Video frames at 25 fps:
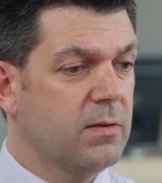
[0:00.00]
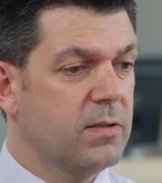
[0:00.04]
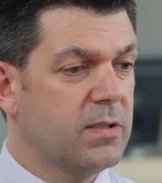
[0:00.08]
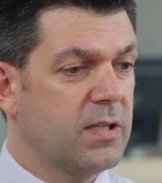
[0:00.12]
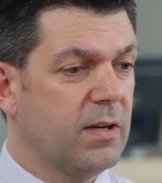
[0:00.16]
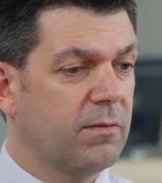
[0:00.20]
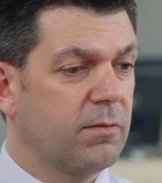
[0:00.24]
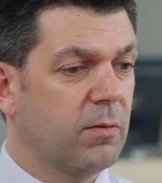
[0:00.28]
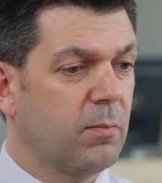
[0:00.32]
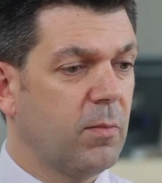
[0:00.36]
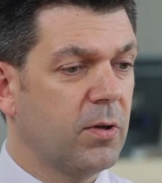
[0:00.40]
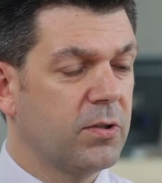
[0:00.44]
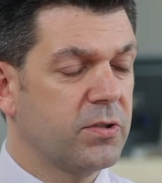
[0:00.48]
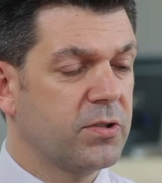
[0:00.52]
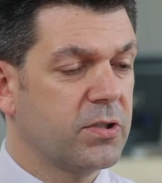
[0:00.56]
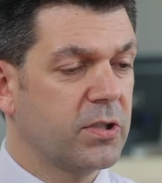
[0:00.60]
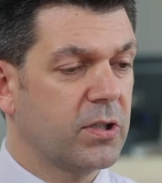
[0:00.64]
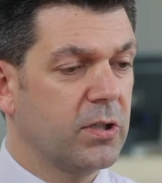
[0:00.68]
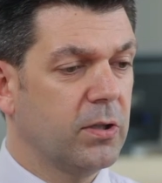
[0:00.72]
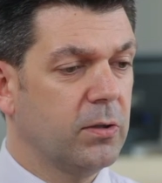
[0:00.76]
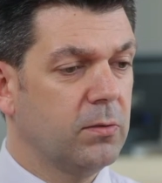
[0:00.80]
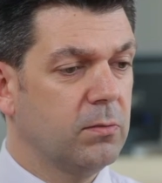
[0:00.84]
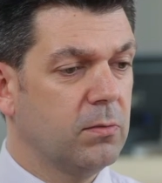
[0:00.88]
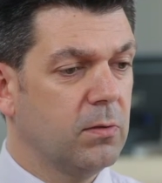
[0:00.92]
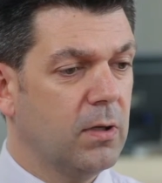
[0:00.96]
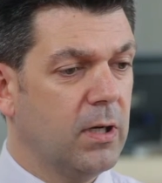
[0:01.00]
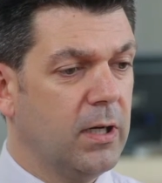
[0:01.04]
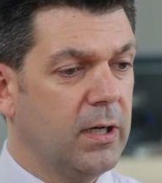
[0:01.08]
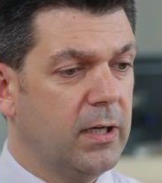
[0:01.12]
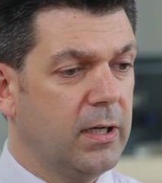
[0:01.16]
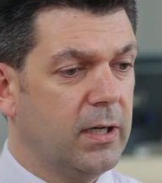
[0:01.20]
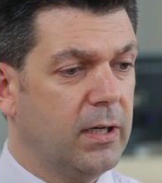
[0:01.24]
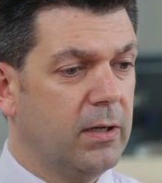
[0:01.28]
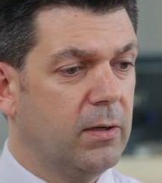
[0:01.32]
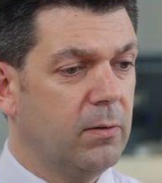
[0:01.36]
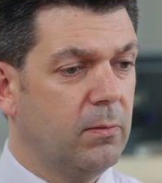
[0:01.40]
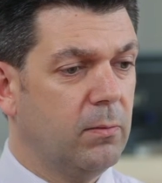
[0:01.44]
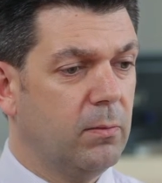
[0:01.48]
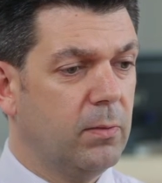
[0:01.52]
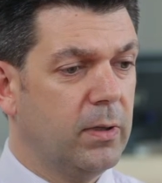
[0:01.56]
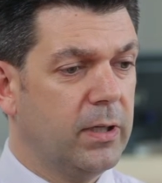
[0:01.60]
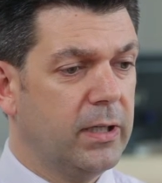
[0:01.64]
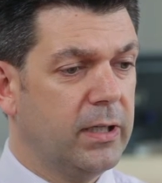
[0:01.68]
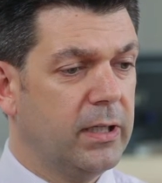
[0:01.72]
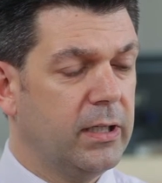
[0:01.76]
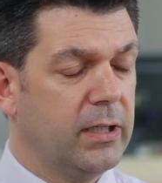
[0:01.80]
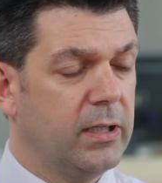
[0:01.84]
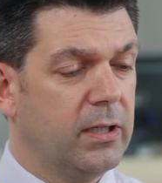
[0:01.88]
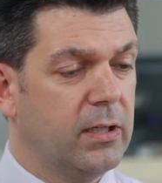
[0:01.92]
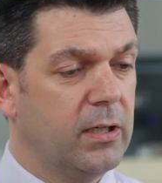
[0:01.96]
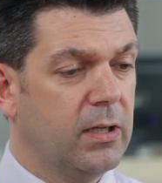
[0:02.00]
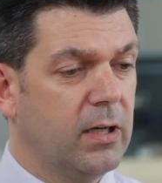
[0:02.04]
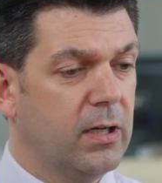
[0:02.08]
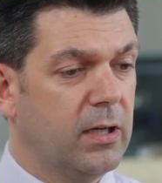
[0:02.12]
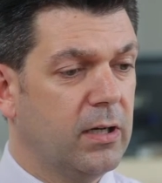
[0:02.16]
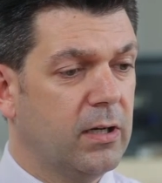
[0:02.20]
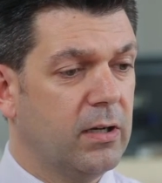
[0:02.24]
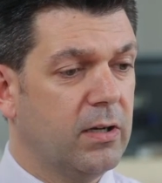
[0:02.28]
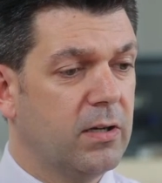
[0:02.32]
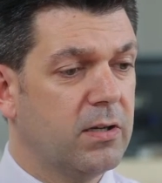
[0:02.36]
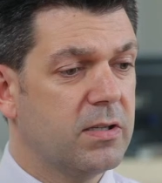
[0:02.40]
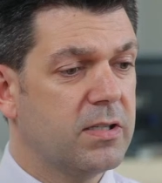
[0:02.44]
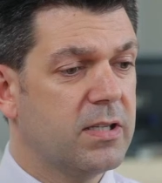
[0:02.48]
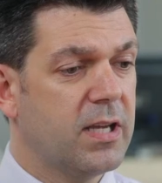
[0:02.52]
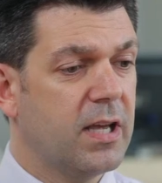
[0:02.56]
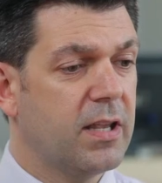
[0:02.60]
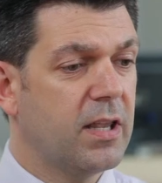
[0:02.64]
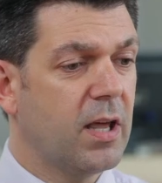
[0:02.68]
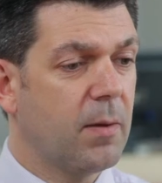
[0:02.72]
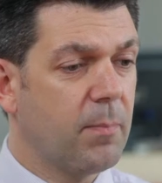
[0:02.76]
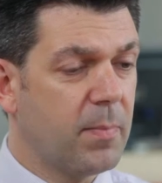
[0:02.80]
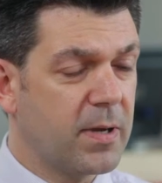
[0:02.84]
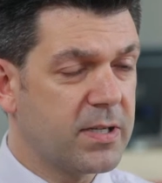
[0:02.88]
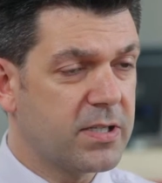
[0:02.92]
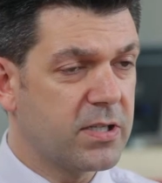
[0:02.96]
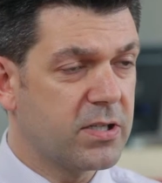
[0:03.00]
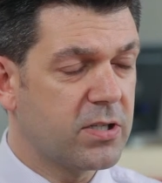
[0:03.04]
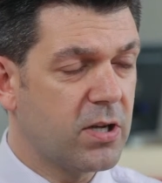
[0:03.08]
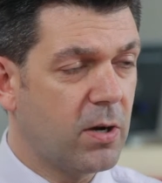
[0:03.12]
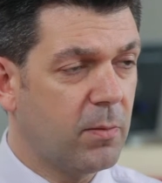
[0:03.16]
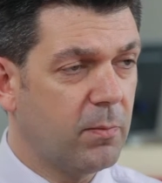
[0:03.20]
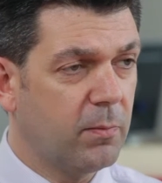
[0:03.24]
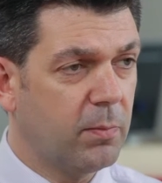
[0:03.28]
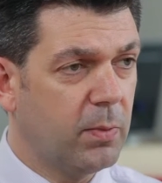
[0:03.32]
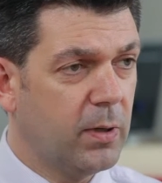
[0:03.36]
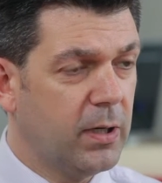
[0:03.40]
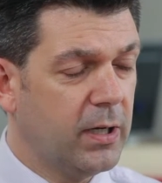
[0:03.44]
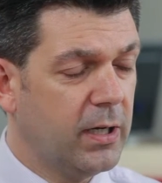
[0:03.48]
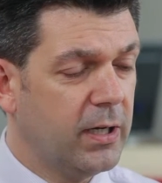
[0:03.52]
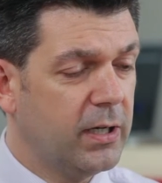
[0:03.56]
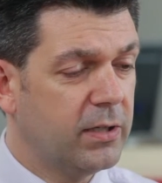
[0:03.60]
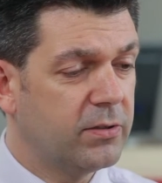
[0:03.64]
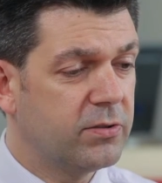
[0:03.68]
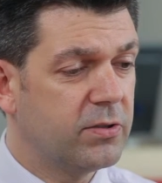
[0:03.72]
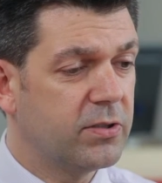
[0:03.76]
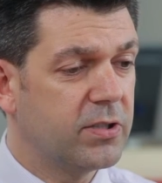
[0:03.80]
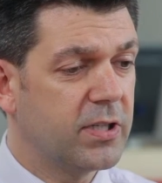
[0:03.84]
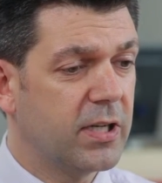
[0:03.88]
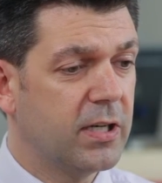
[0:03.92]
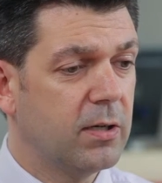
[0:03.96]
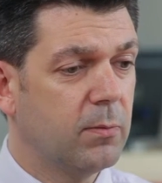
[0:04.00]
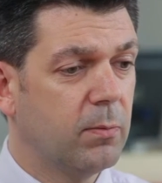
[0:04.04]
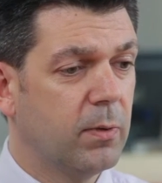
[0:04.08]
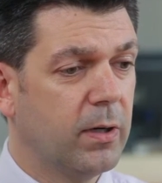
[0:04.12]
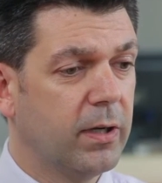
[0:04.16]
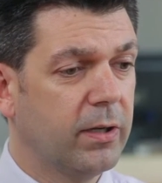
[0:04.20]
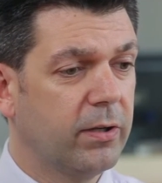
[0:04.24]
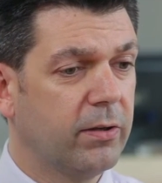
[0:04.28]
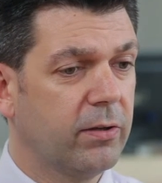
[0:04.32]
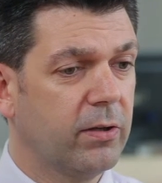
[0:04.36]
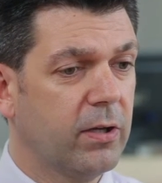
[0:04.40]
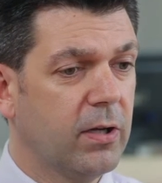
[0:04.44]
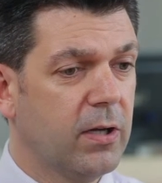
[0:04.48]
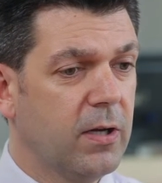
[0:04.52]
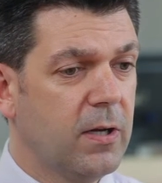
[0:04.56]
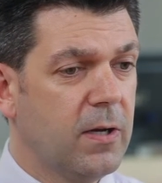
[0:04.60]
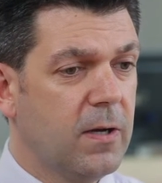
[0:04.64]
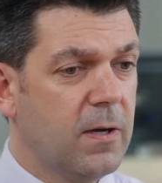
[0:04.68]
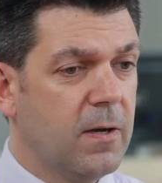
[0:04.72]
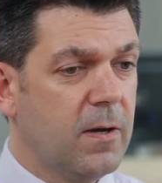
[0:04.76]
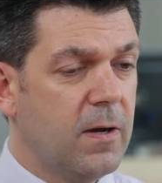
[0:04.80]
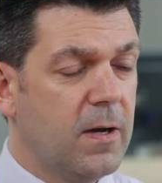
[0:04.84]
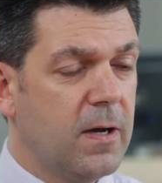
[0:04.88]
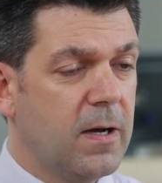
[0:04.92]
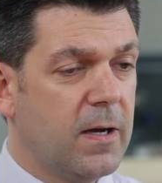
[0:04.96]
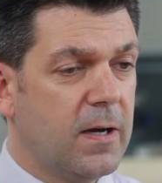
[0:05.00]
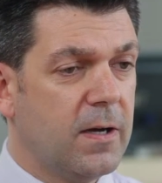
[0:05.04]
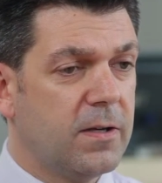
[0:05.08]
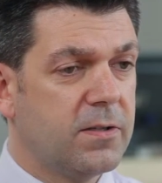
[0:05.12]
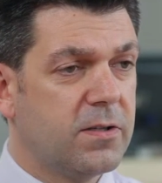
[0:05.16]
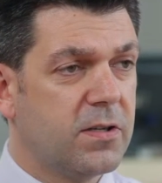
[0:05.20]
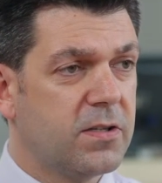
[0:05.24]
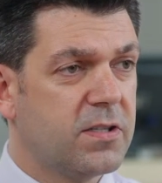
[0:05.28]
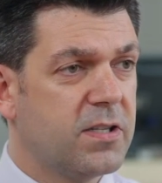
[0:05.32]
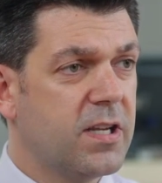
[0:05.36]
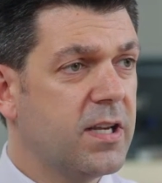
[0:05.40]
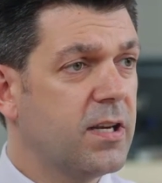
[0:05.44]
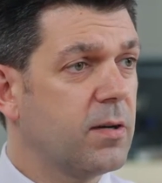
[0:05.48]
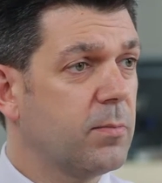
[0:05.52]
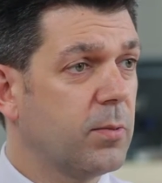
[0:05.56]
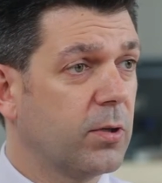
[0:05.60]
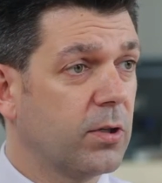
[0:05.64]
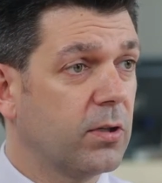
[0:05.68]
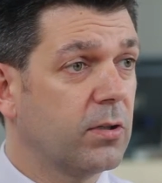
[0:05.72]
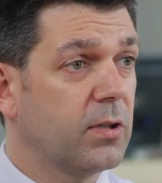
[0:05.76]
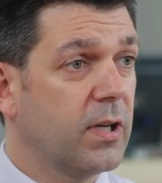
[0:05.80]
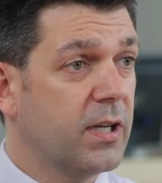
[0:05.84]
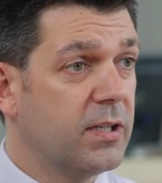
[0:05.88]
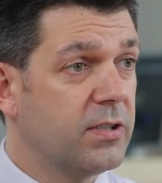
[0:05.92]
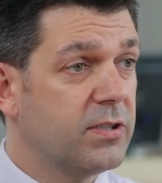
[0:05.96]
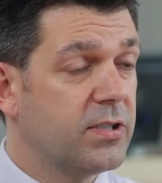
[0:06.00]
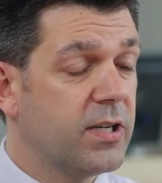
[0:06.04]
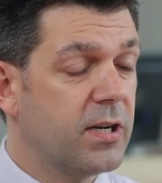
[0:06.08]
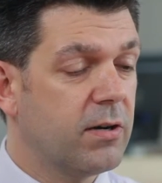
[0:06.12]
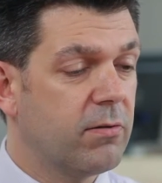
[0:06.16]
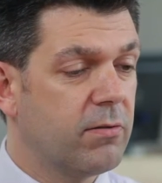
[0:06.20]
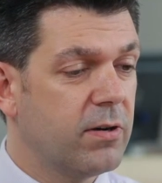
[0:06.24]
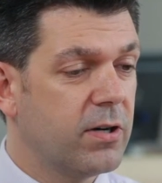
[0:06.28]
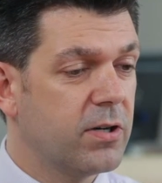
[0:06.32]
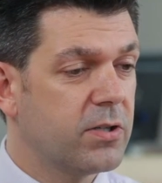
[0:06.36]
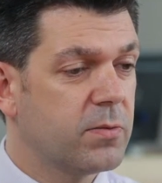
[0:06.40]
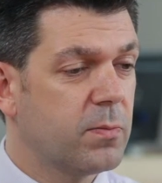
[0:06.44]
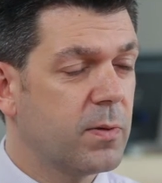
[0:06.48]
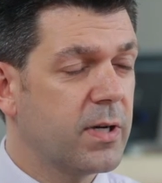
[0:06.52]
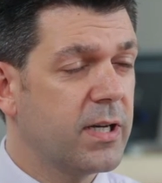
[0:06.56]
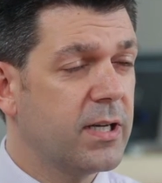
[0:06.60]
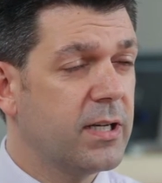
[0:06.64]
several months ago. We set that business up to deal with sustainable interiors.